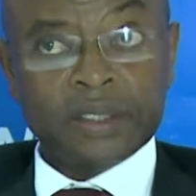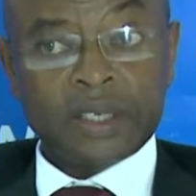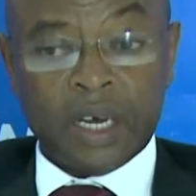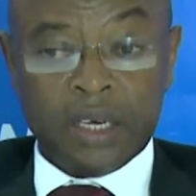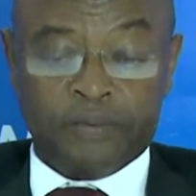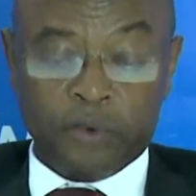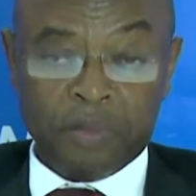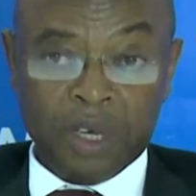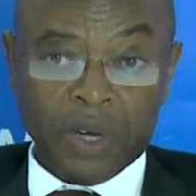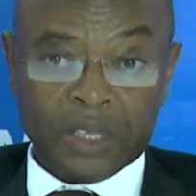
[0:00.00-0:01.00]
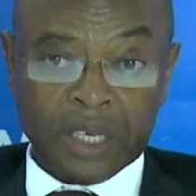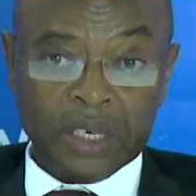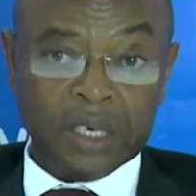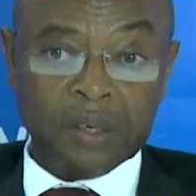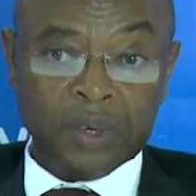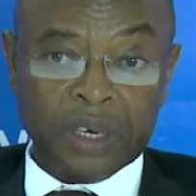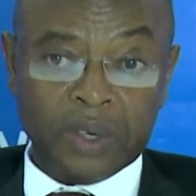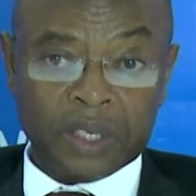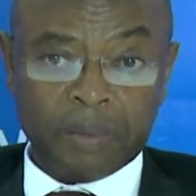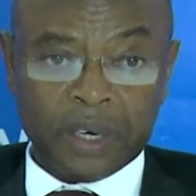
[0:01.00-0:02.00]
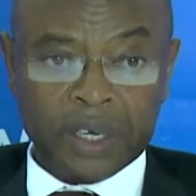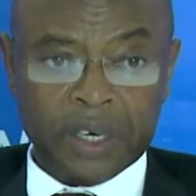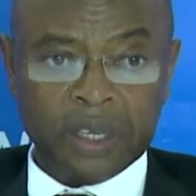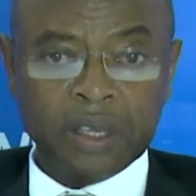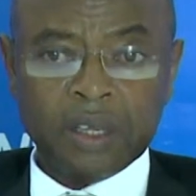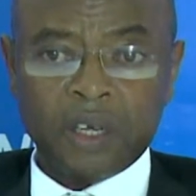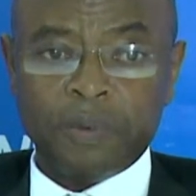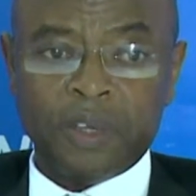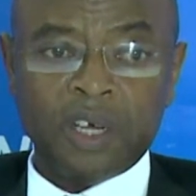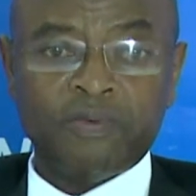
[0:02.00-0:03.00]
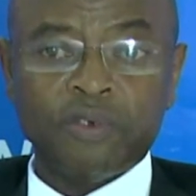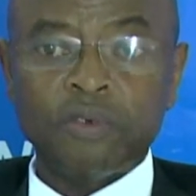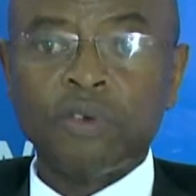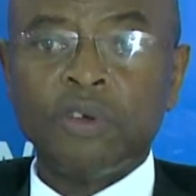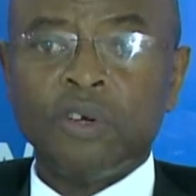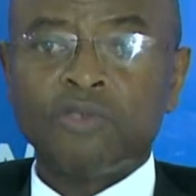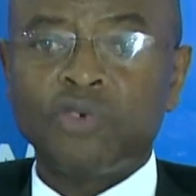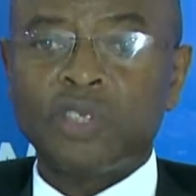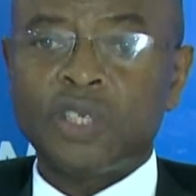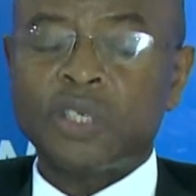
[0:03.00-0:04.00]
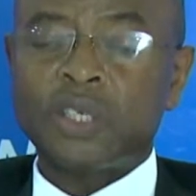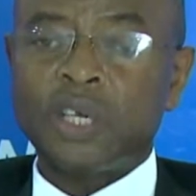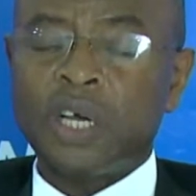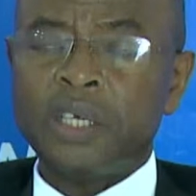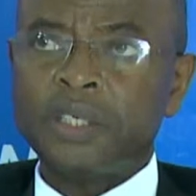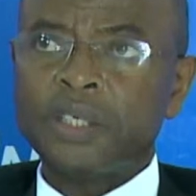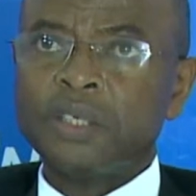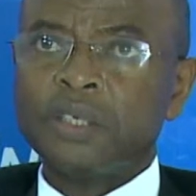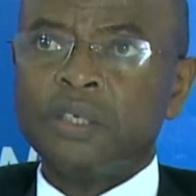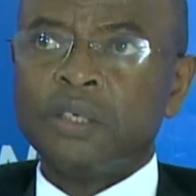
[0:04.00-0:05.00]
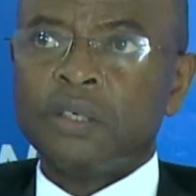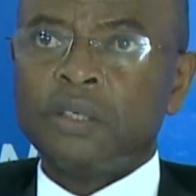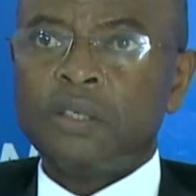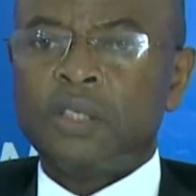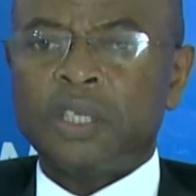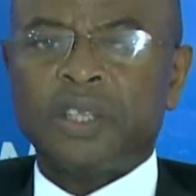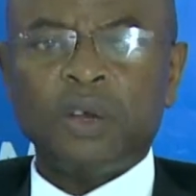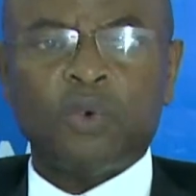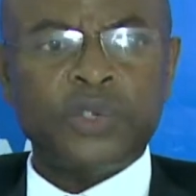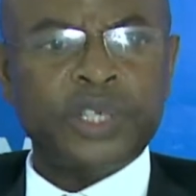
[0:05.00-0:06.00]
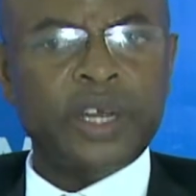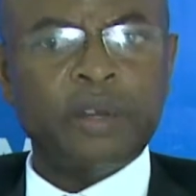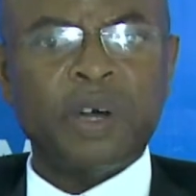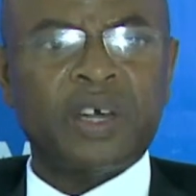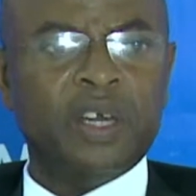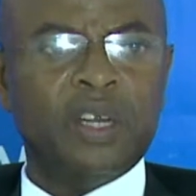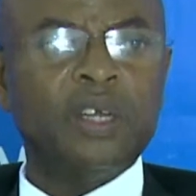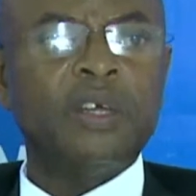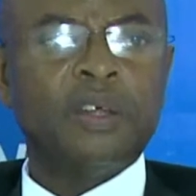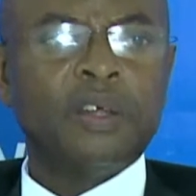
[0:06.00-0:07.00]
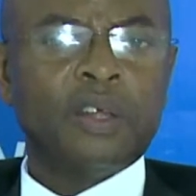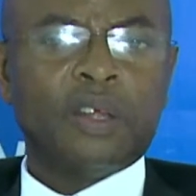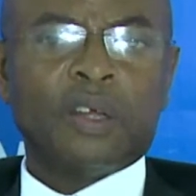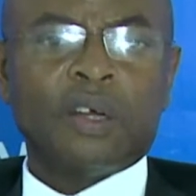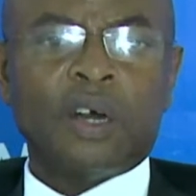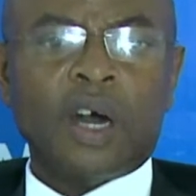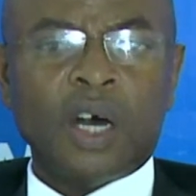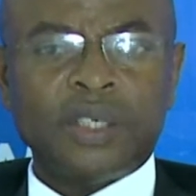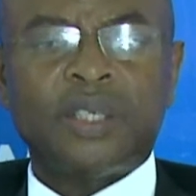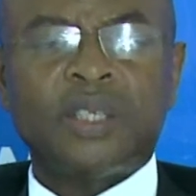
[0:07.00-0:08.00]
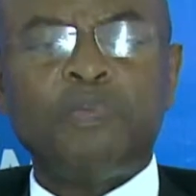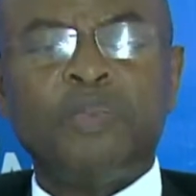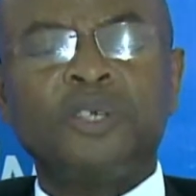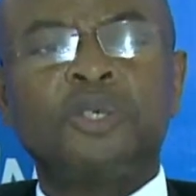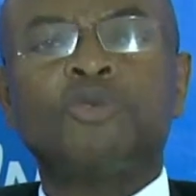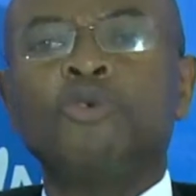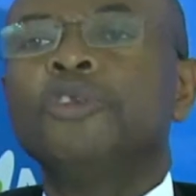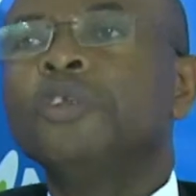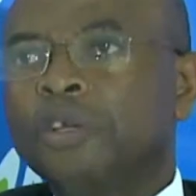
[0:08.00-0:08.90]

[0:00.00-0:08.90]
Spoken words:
And for me, what I did when I was in Makerere, I've been there for 26 years, is that I considered Makerere as a stepping stone